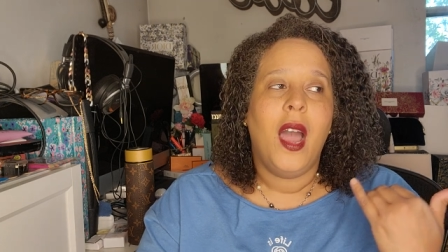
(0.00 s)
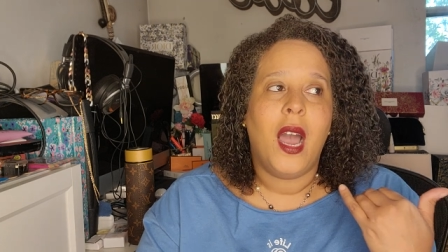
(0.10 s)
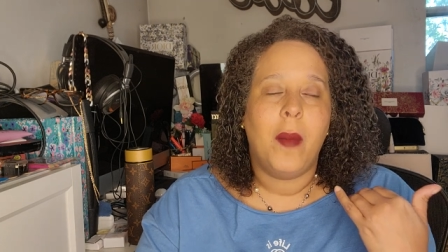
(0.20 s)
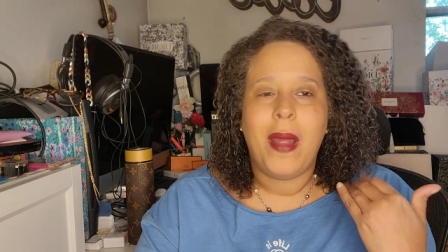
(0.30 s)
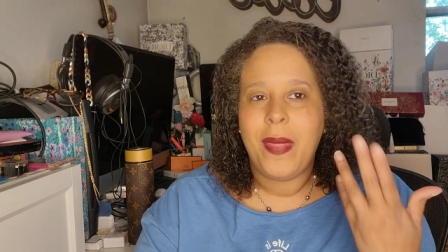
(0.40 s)

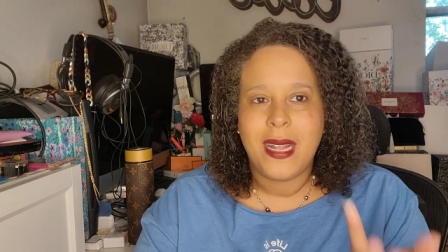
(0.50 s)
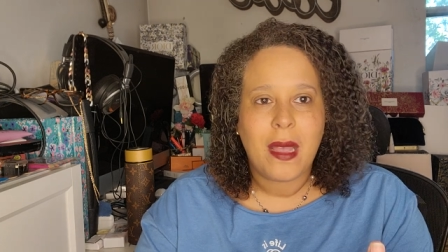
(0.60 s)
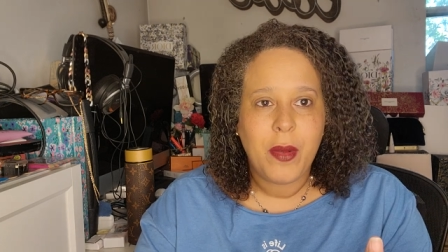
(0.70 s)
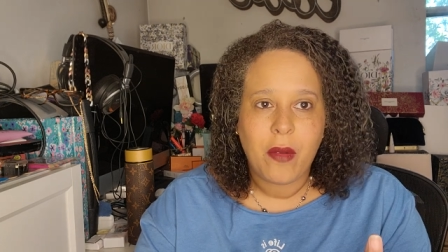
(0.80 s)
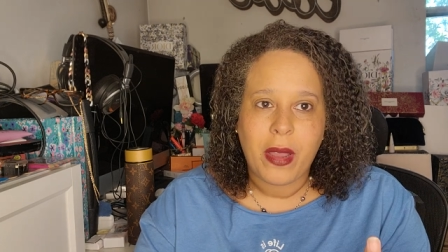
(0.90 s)
Um, and that
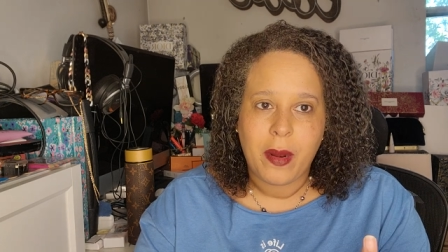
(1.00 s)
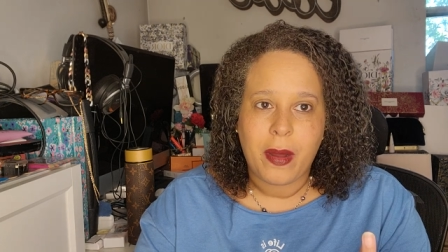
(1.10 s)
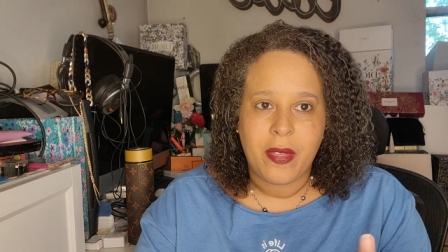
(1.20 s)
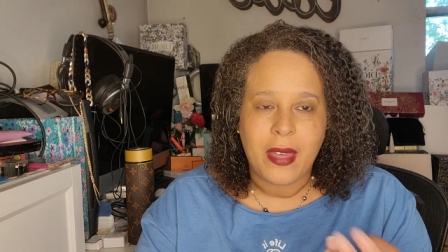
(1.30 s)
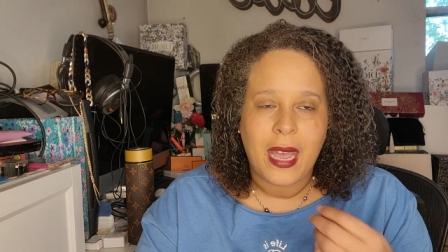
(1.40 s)
I'm going to write
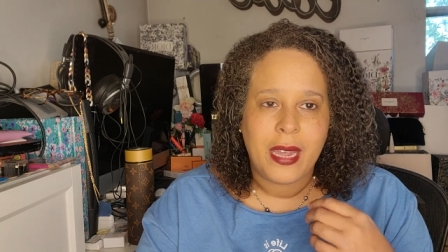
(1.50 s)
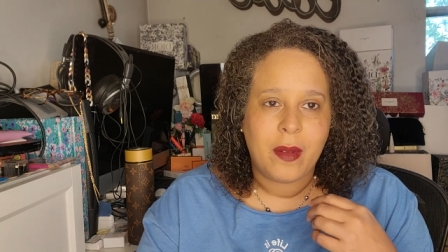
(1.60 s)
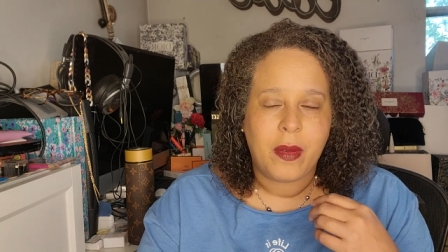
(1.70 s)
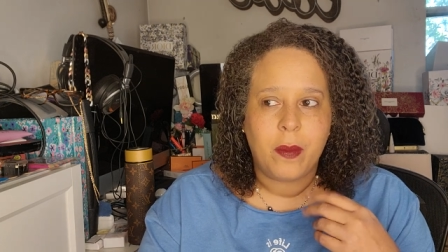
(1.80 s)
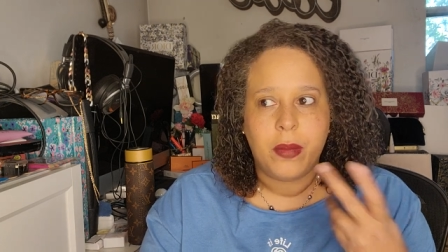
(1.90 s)
about that and
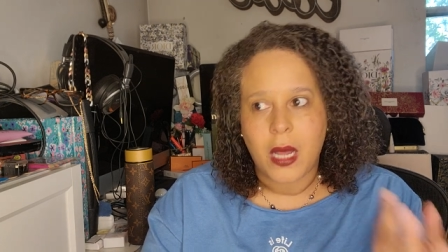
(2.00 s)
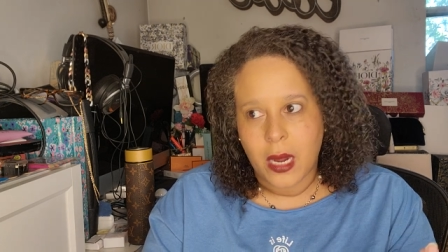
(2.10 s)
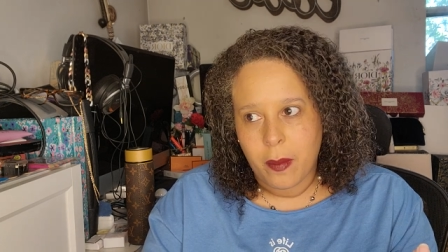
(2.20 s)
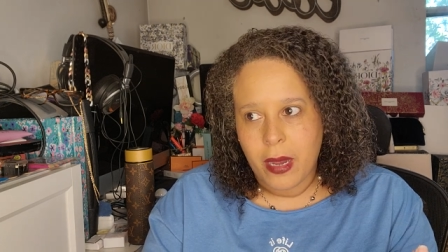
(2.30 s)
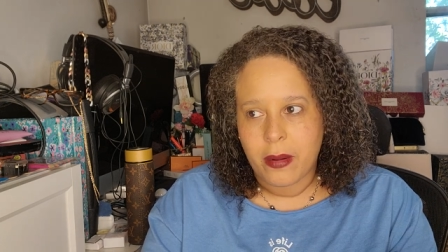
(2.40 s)
I'm going to
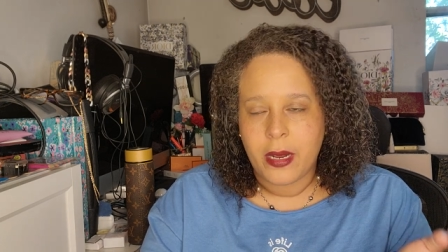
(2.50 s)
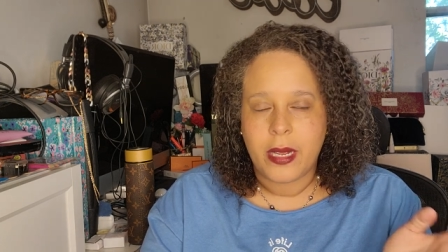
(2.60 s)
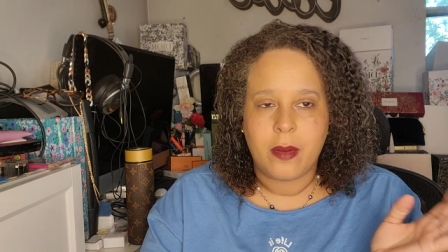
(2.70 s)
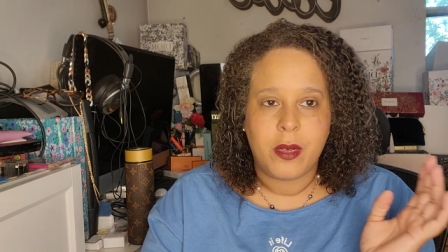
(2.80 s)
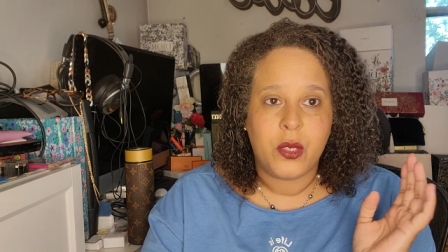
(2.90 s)
blog about it
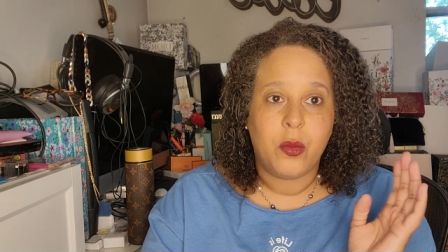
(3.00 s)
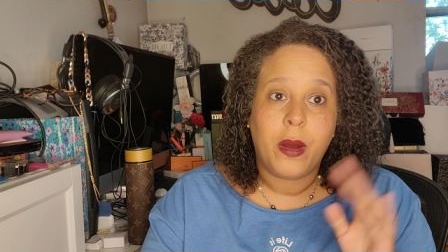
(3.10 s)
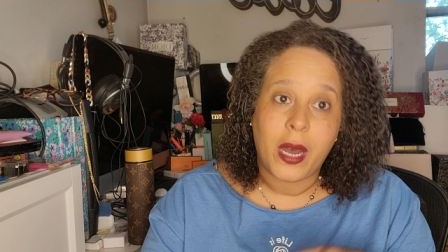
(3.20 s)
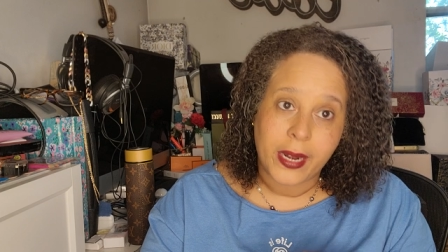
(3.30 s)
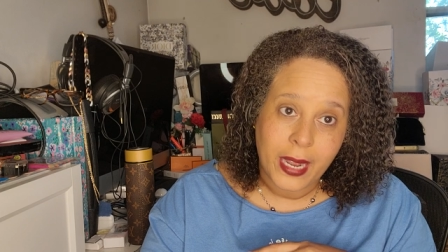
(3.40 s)
and I'm going to do a
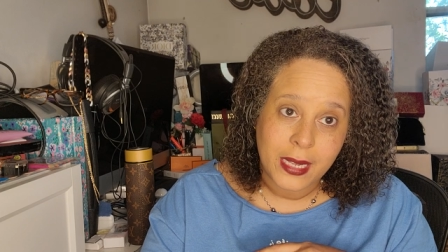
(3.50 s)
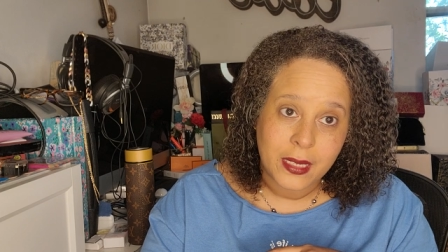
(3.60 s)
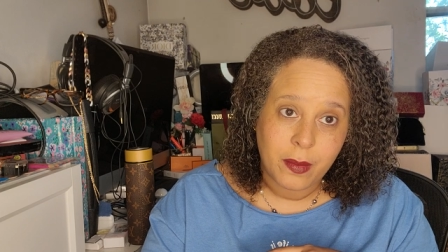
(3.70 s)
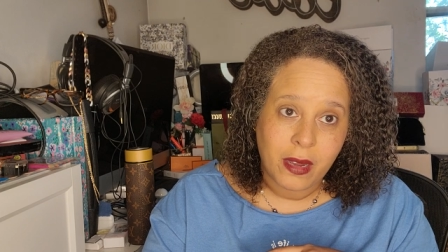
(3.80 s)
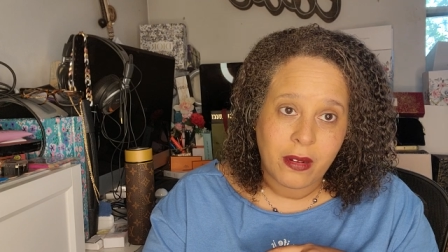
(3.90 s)

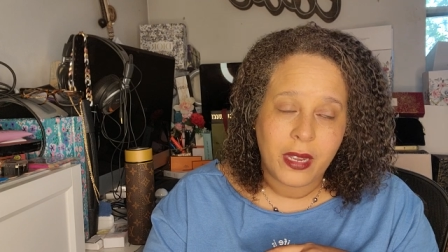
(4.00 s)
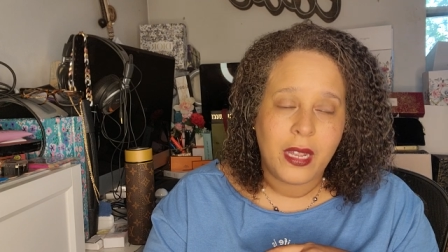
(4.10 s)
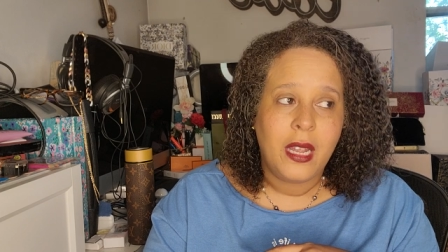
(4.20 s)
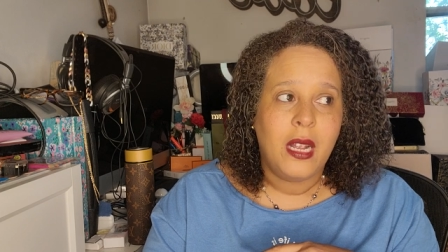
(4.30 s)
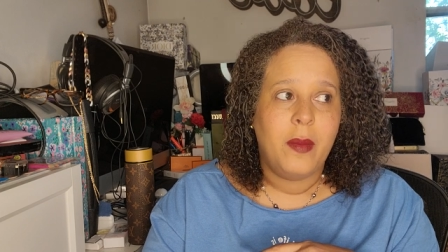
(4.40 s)
podcast about it
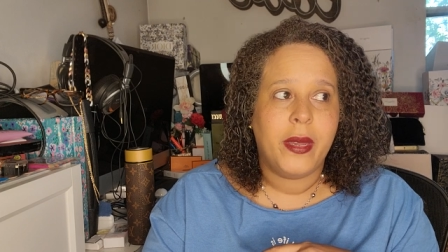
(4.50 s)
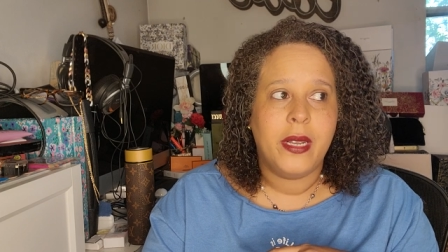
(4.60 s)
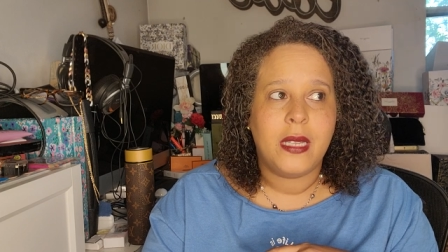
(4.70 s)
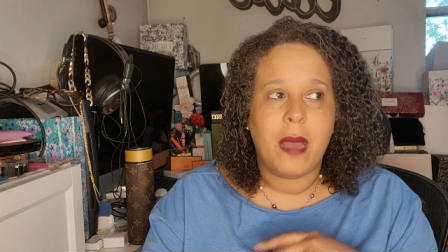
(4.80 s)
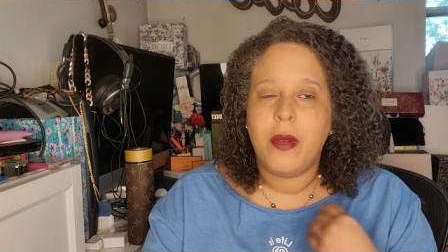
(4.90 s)

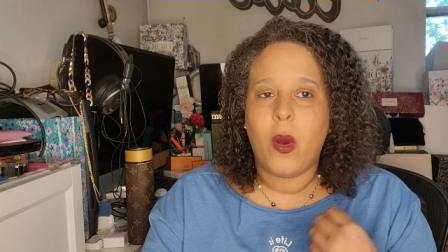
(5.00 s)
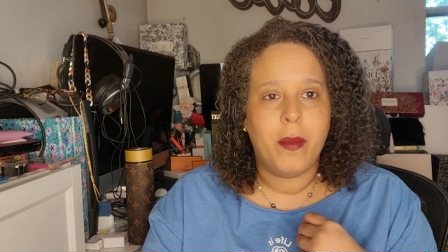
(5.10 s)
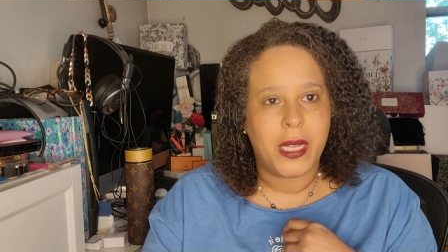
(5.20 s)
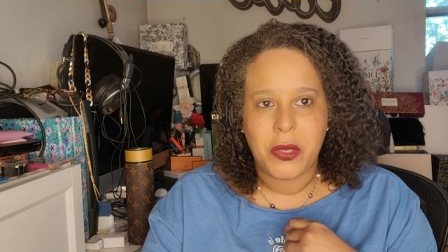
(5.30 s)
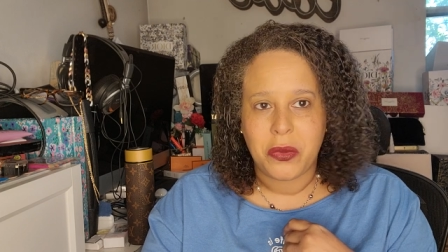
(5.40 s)
because I know I'm
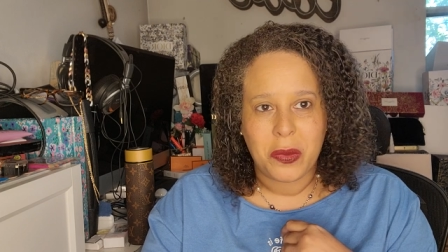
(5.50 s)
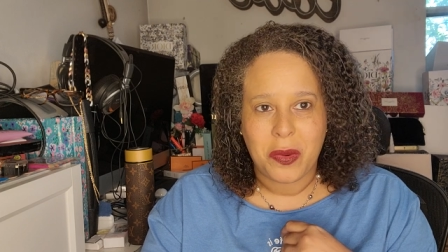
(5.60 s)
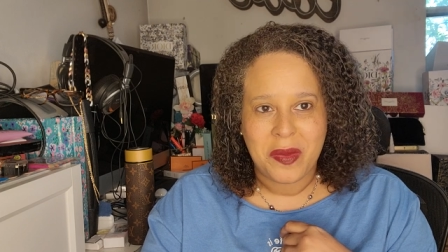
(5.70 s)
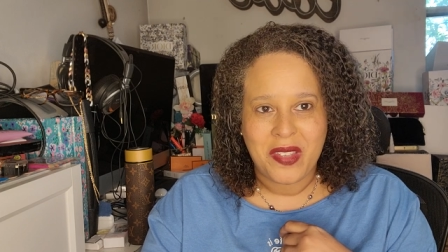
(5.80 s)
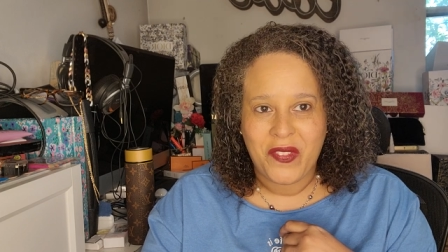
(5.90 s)
not the only
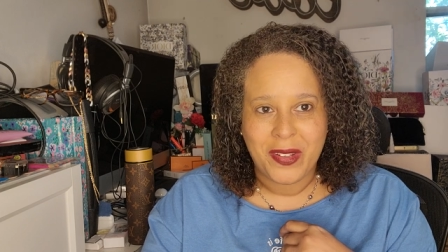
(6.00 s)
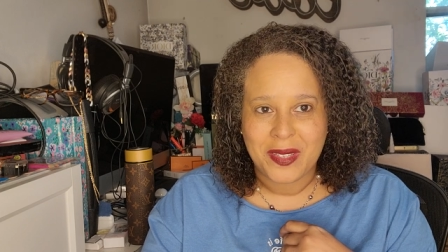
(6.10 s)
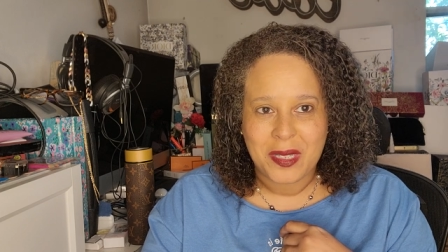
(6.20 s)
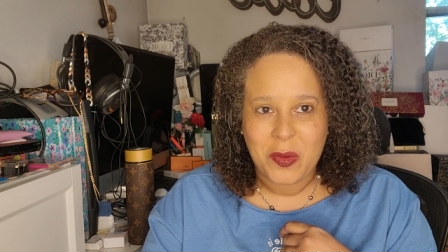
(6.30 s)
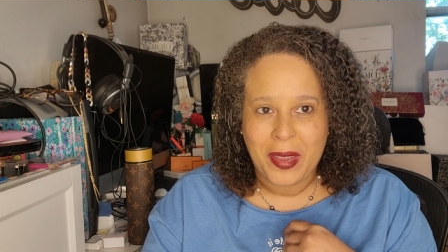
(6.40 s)
woman that feels
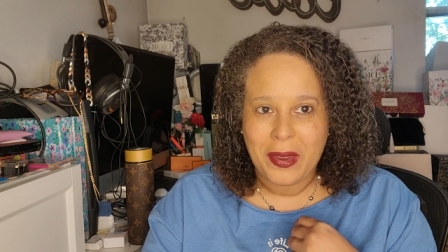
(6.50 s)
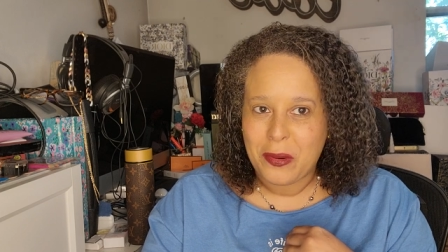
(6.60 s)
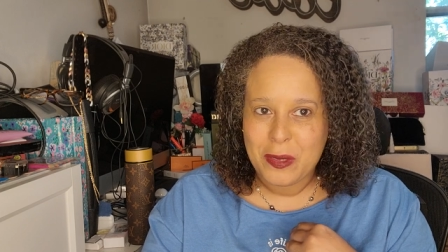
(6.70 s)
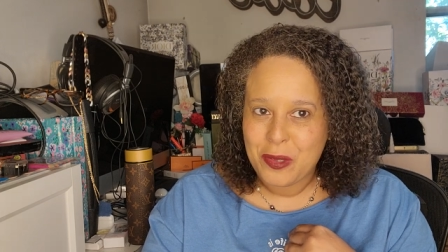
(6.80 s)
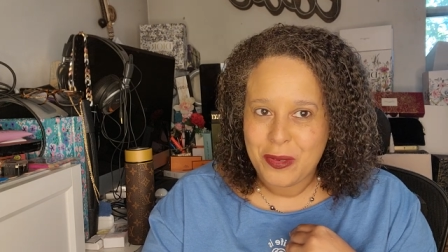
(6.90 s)
this way and
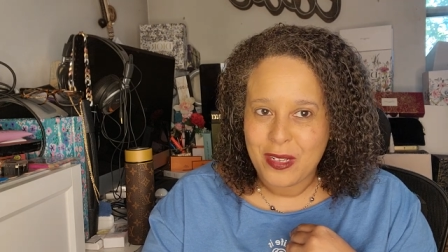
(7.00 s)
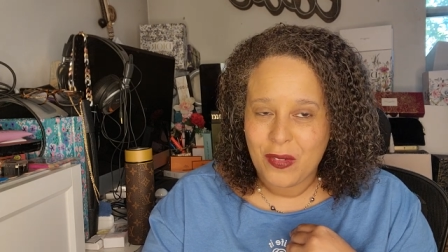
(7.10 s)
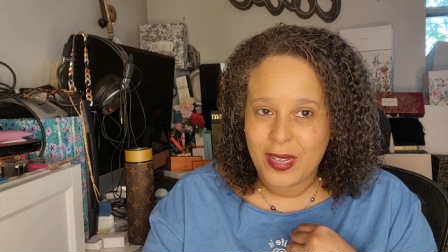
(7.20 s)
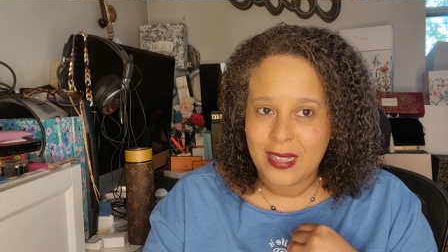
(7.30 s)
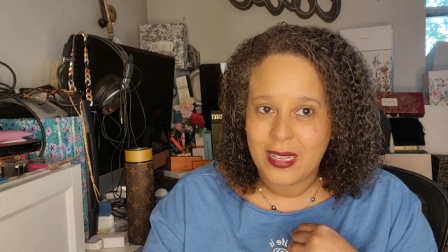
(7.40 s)
goes through
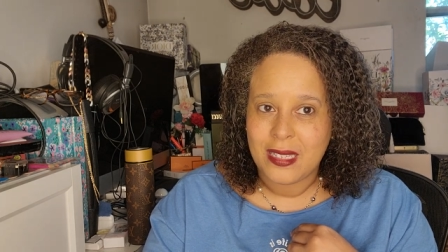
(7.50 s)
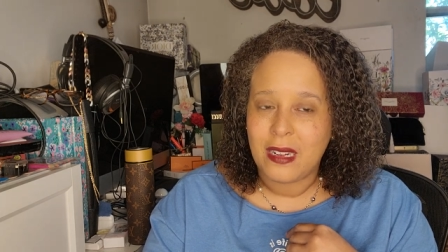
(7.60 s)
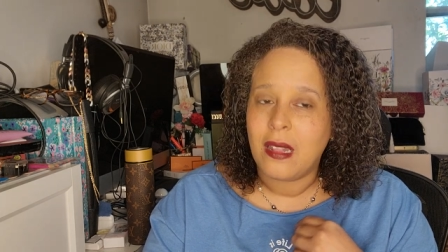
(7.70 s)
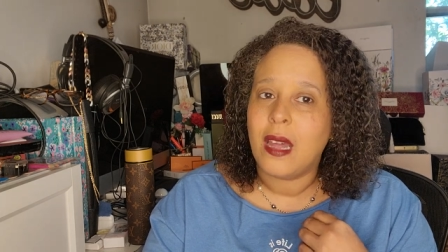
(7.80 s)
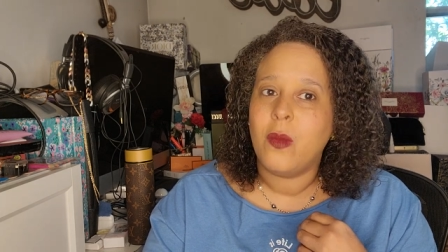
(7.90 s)
stuff like this.
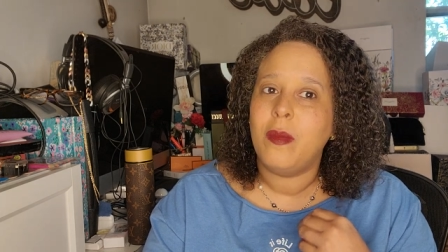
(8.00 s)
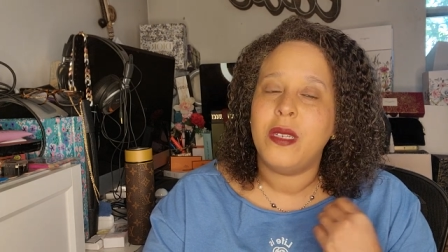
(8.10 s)
And a lot of women